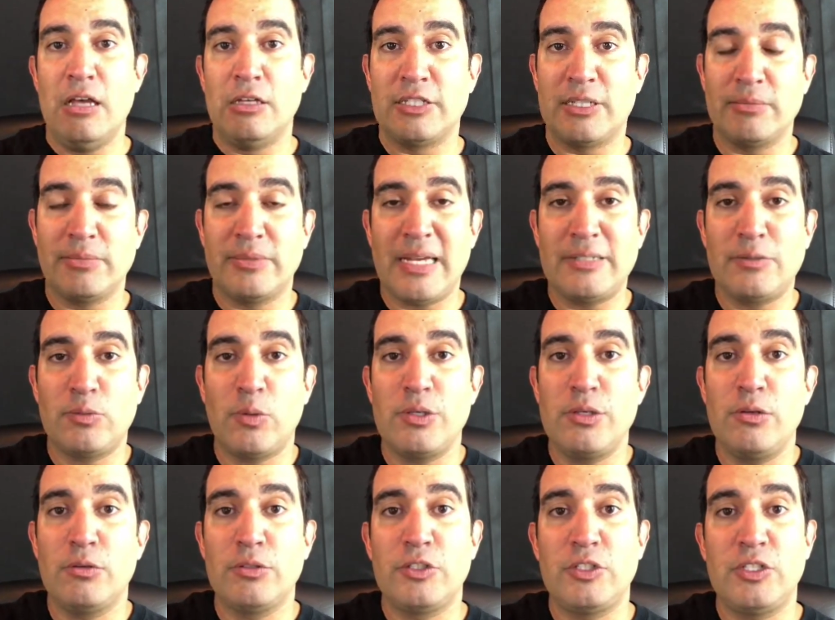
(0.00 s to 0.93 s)
sometimes
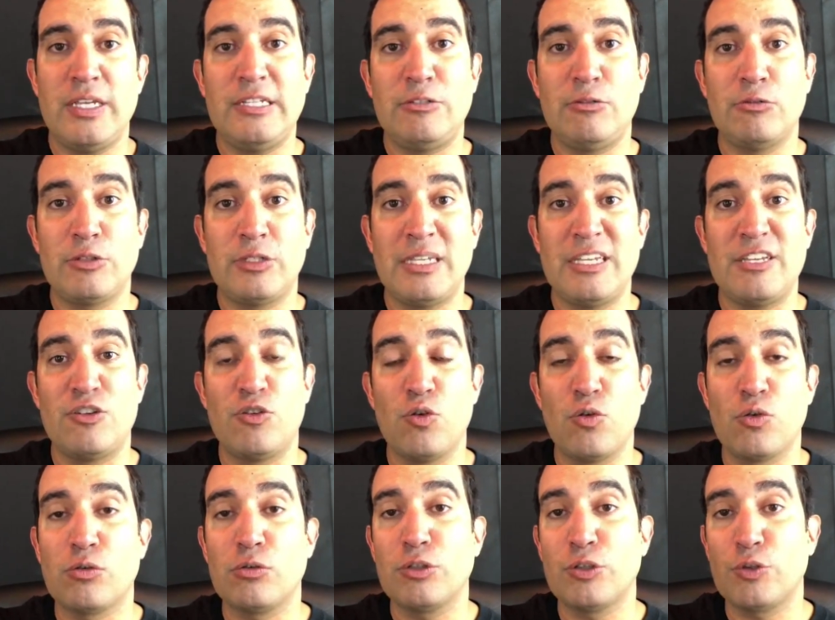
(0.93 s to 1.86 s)
what you'll see is you'll see
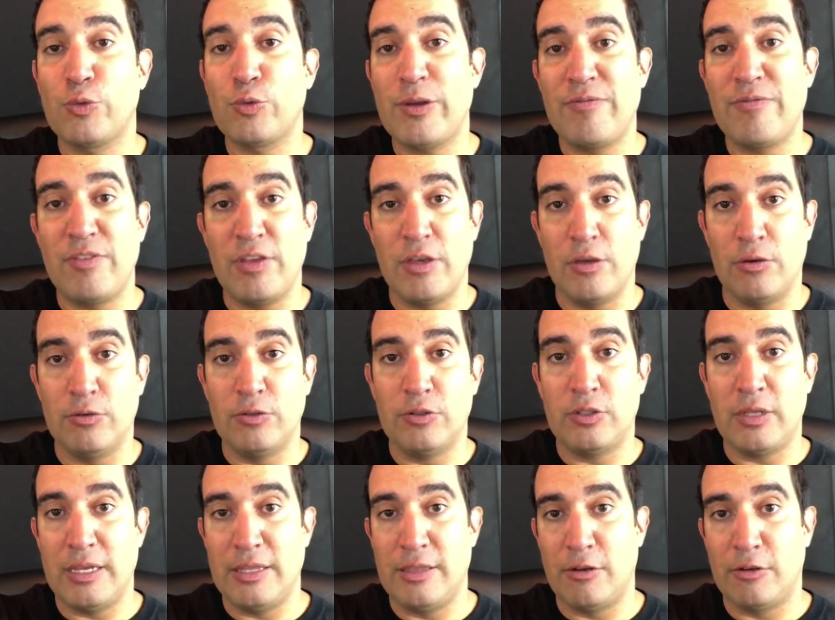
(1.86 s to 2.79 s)
Google's
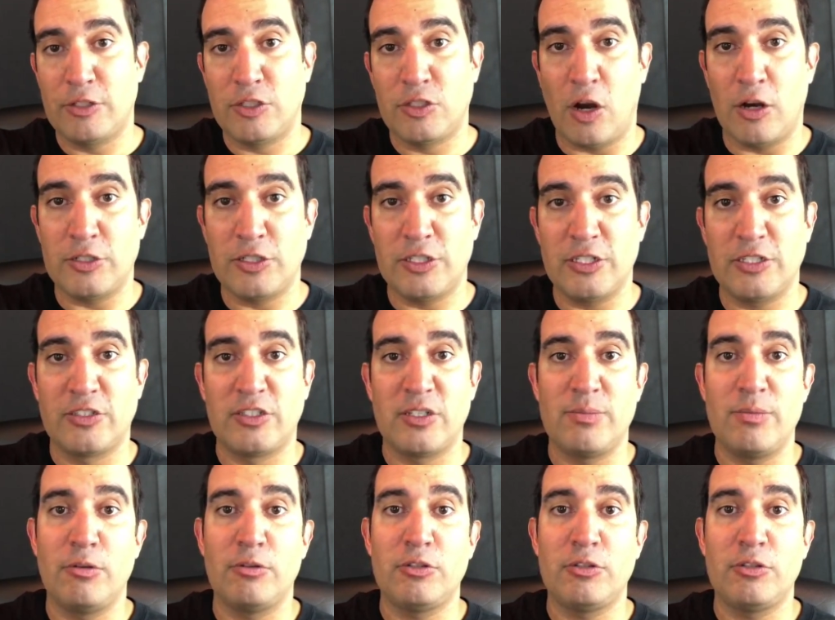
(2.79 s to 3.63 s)
reviews in their star system,